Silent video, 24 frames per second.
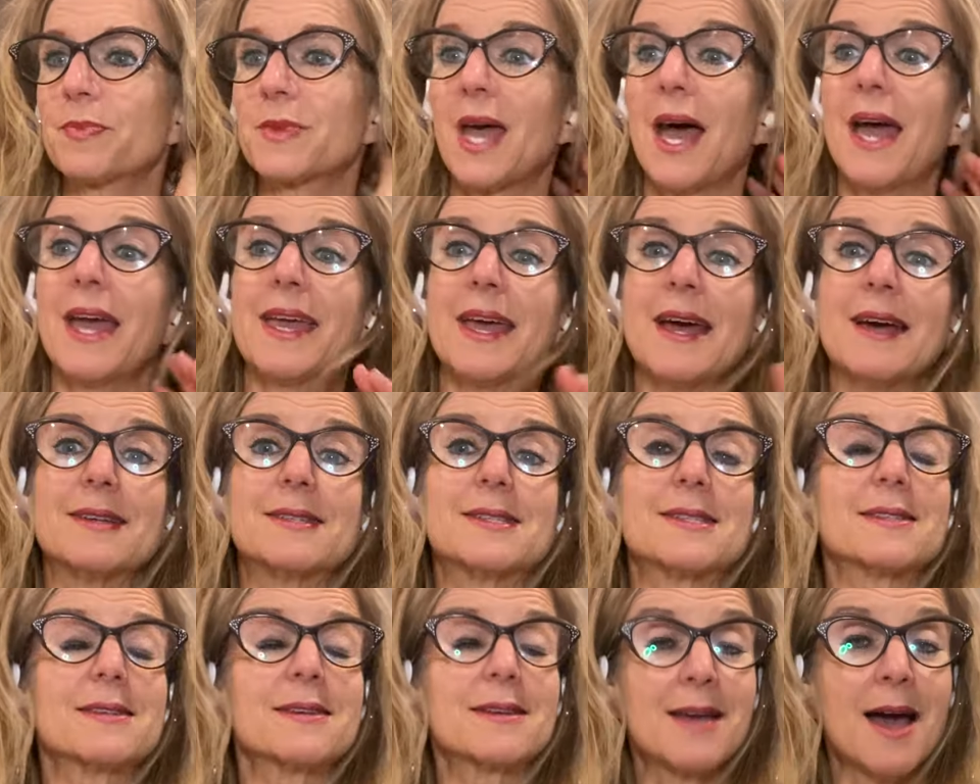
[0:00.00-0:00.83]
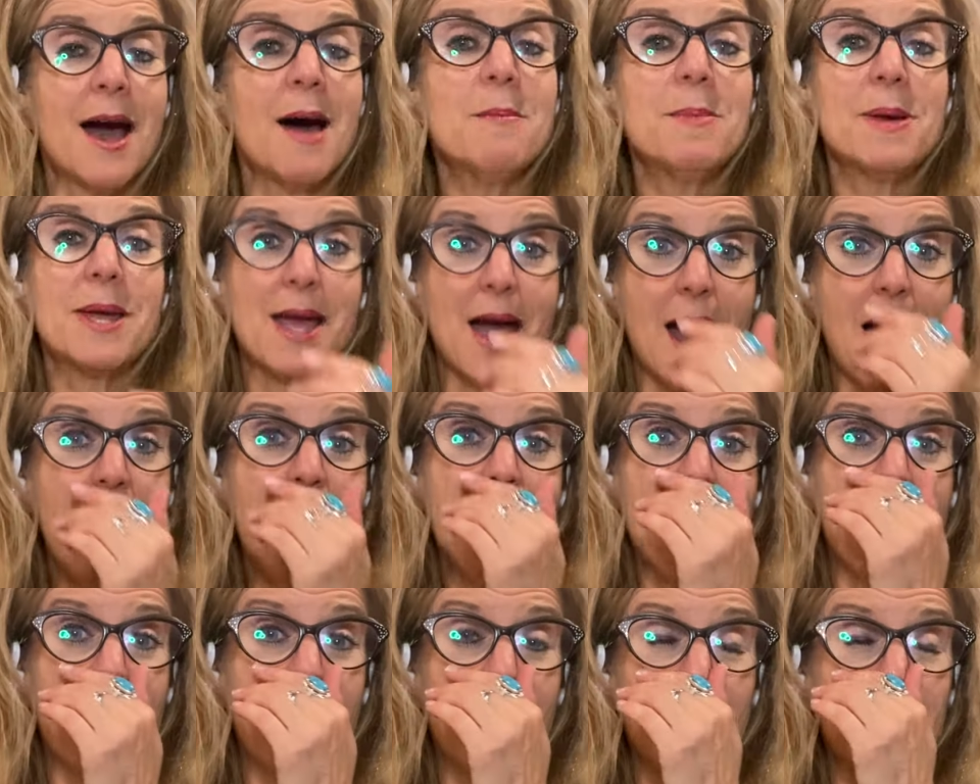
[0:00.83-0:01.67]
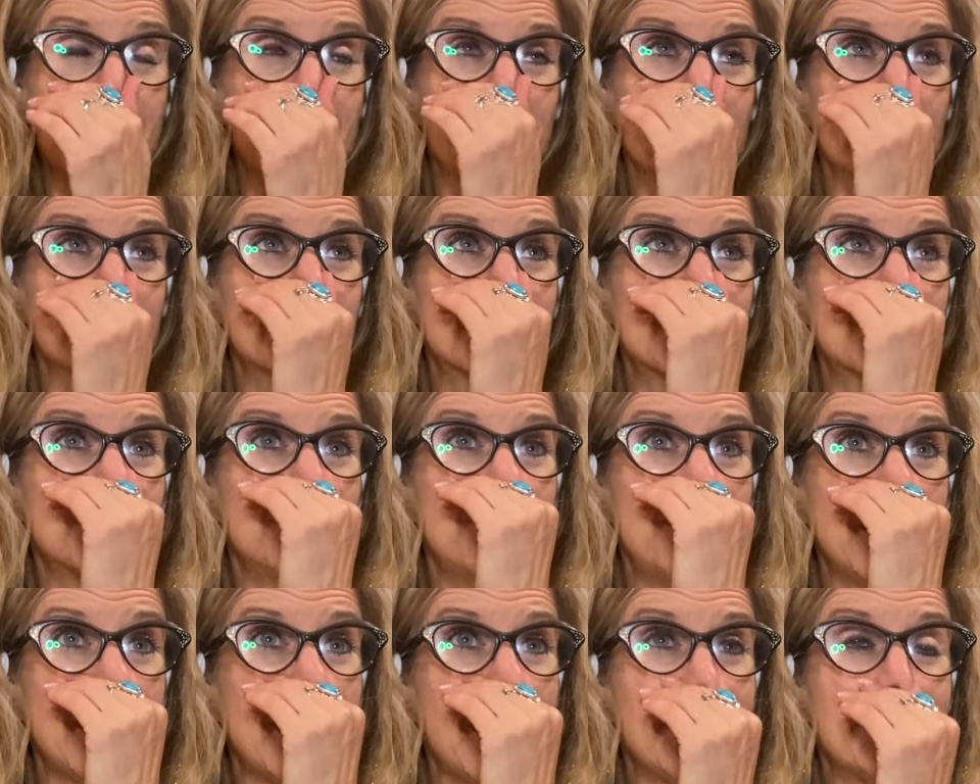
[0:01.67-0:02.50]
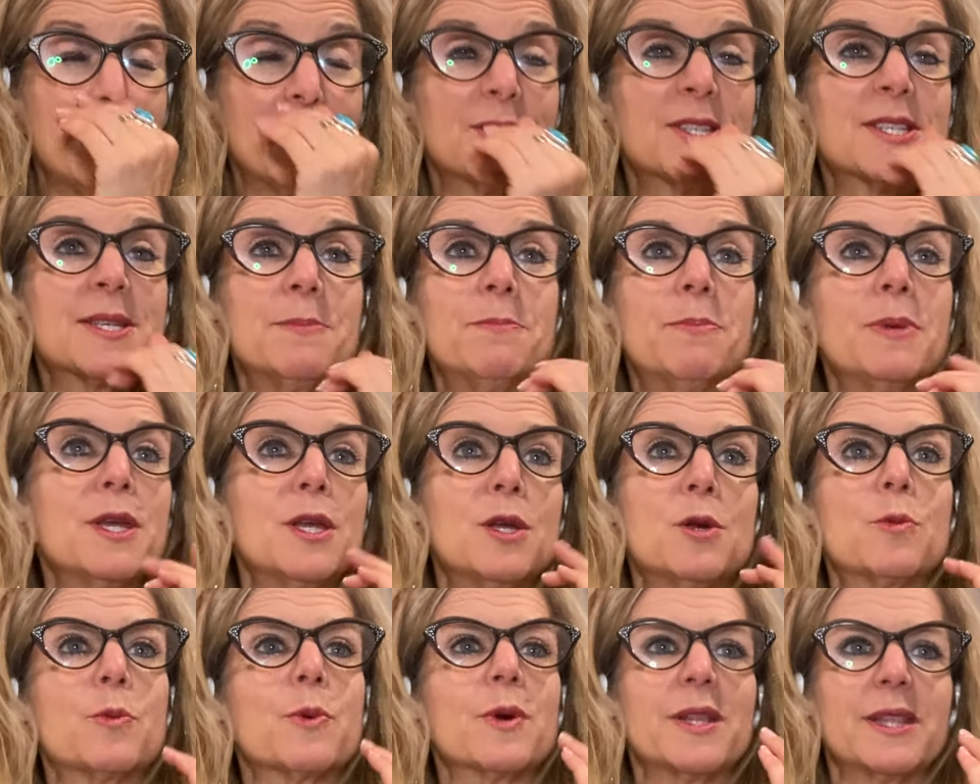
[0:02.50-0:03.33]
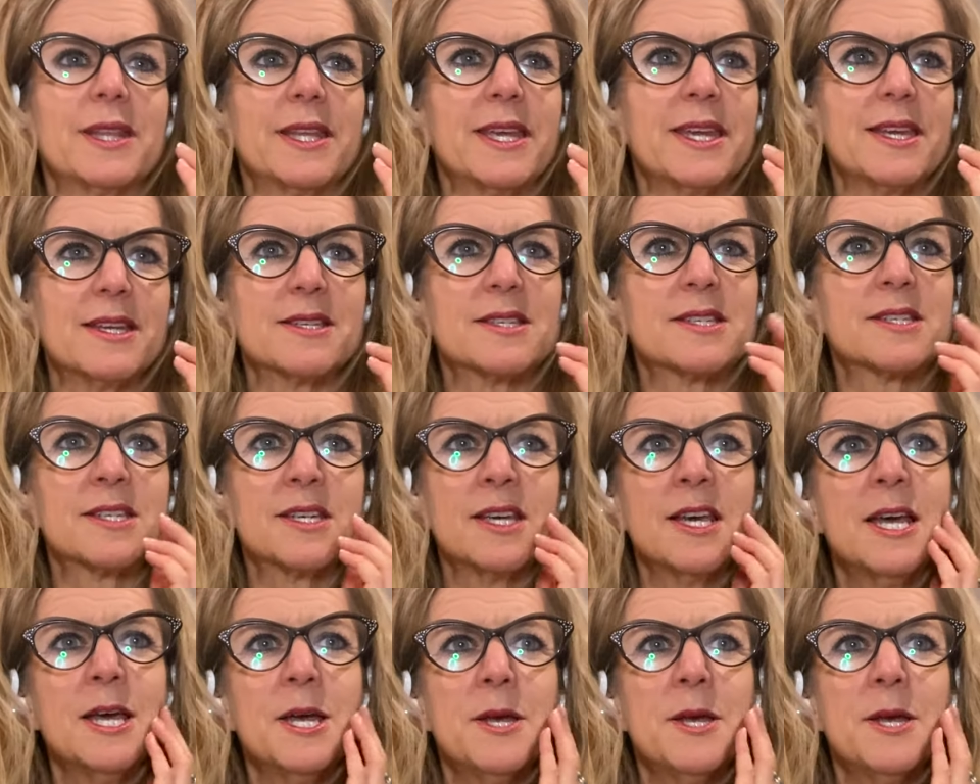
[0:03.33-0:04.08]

I guess, coming up to be able to be released.